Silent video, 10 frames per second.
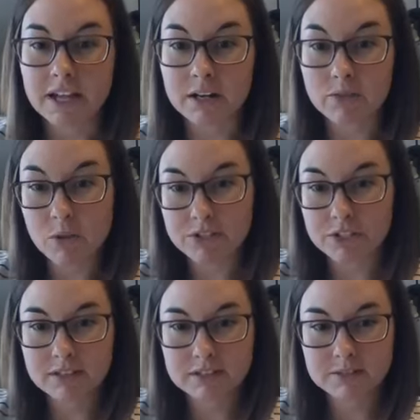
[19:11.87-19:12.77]
negative
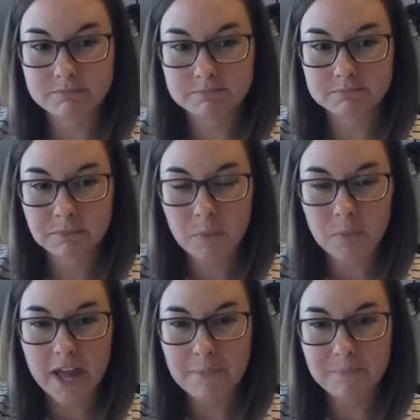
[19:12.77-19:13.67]
emotions.
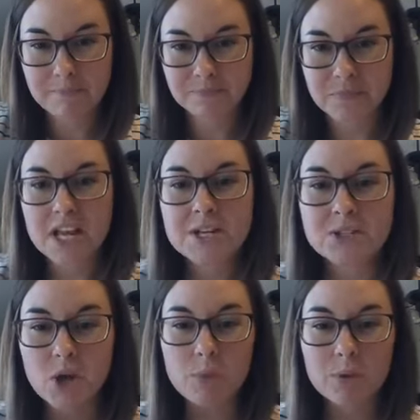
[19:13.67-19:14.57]
Okay?
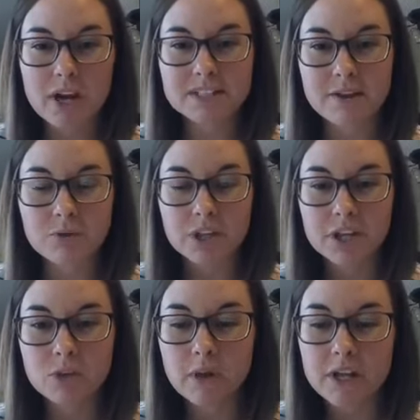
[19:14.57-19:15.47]
So I hope you guys have a
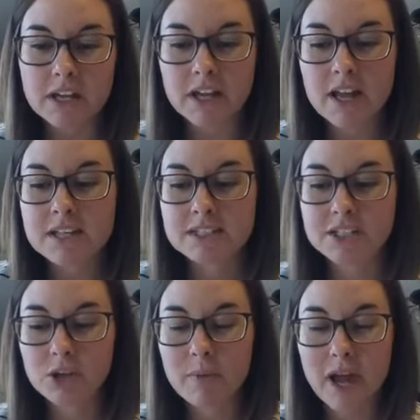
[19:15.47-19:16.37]
really good week.
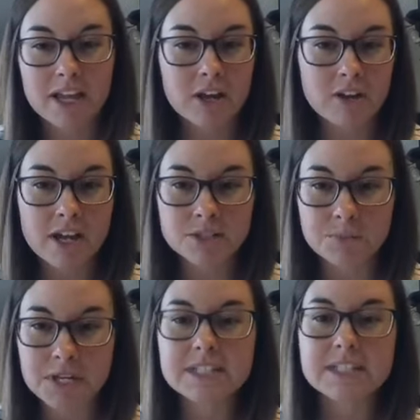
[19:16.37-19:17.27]
See you back here
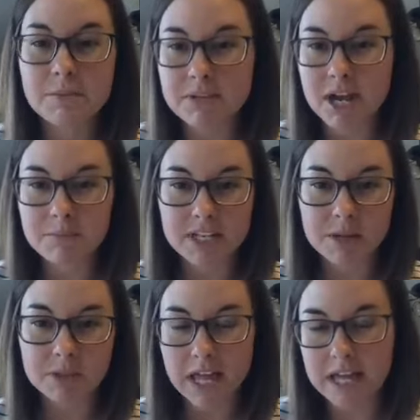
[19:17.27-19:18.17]
next week, same time,
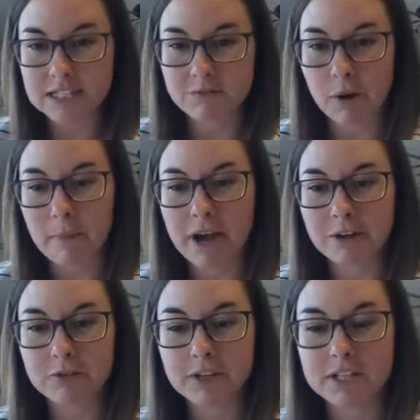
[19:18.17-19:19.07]
same place for
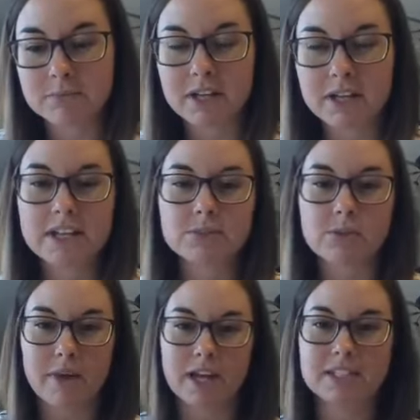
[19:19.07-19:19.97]
Mindfulness
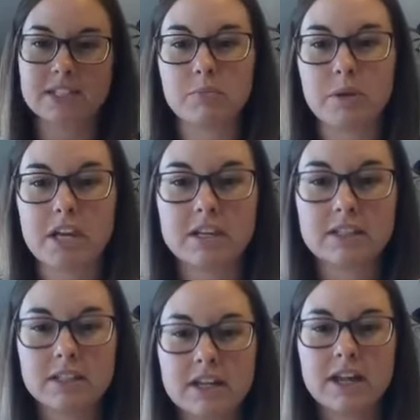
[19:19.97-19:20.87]
Mondays with Madison
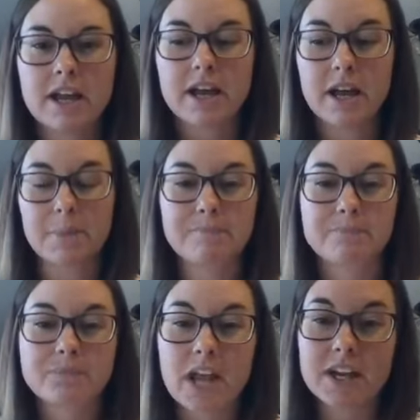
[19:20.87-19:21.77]
B.
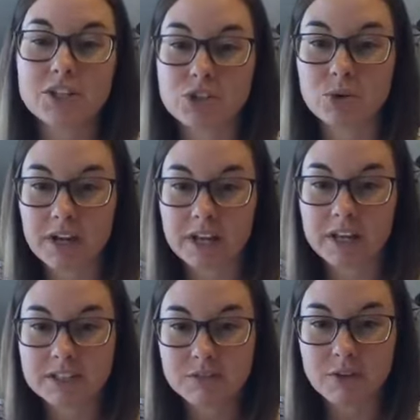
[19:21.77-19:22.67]
And
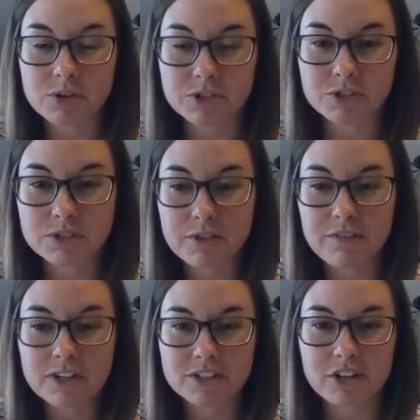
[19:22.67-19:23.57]
enjoy Devotional
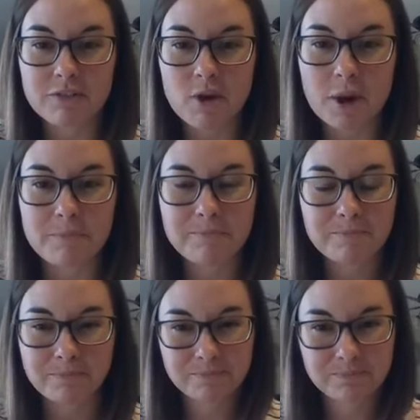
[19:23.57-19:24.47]
Foster at
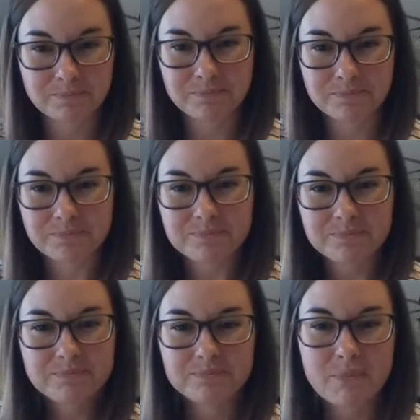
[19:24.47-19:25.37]
4.
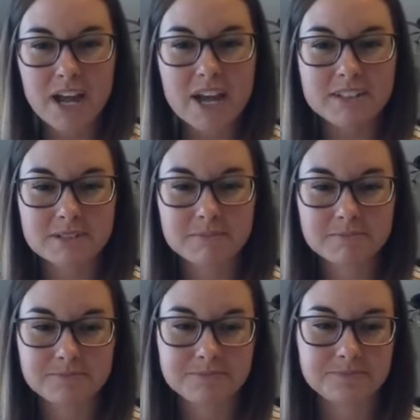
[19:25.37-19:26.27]
Bye,
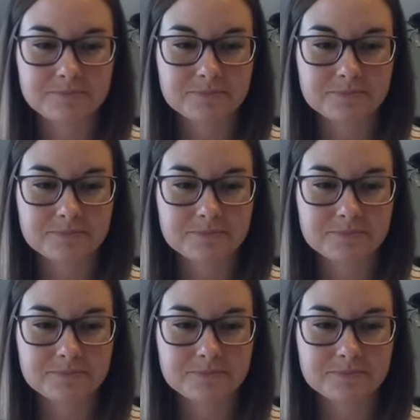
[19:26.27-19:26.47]
guys.